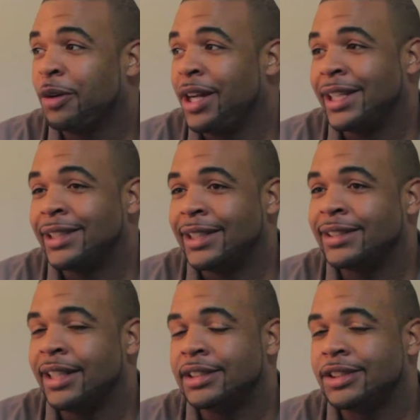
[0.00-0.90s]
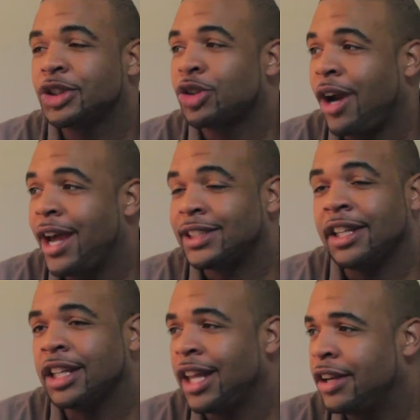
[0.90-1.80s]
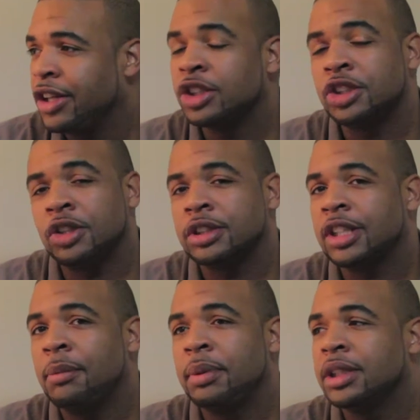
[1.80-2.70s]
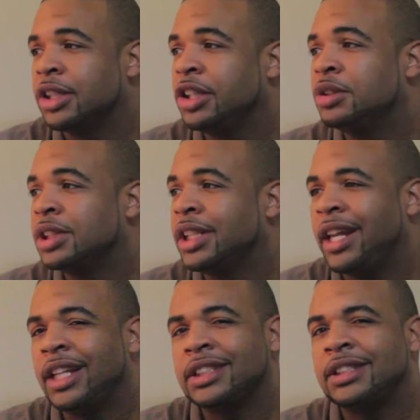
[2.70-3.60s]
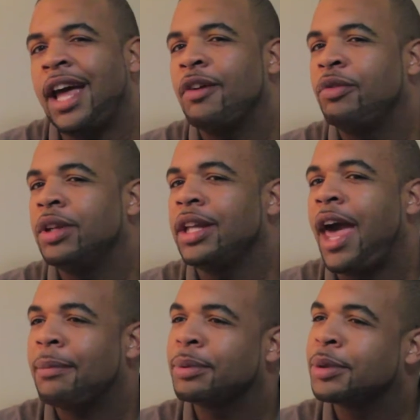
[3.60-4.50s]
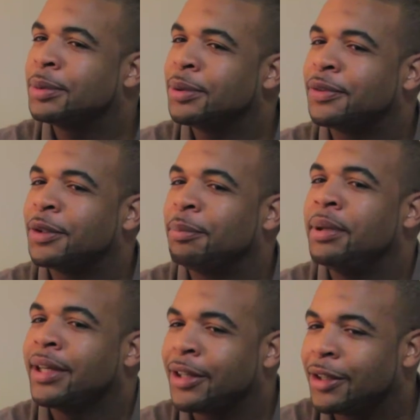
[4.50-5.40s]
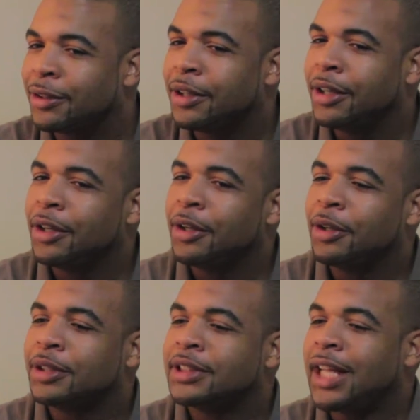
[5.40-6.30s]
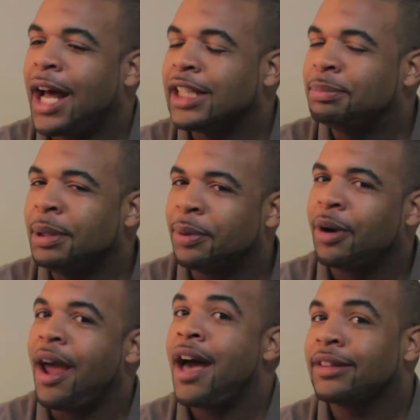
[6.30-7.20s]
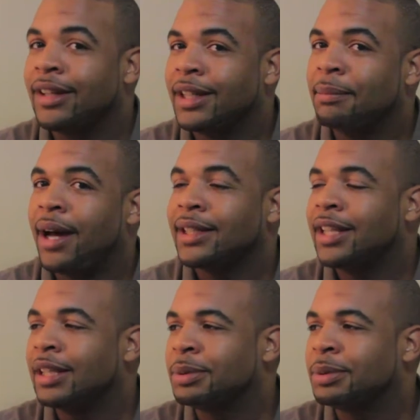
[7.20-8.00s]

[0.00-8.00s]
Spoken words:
agreed that it's trash. I think a lot of the insurance companies are using it, and it's not really applicable for bigger size people or athletic body types.